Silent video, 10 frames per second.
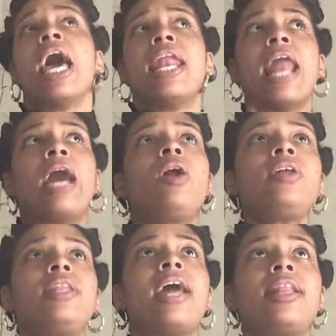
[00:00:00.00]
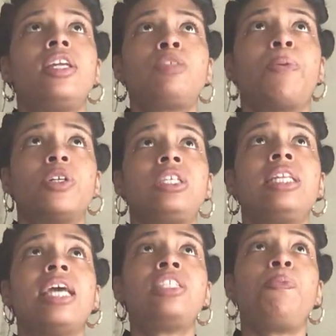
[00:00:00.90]
Not only that, this
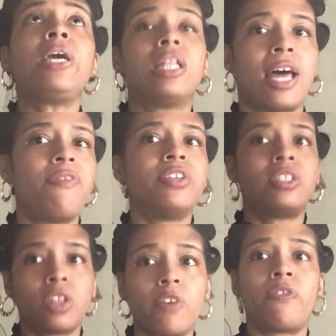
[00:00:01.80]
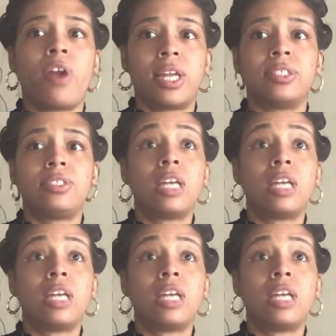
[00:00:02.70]
person, they speak life into their friends.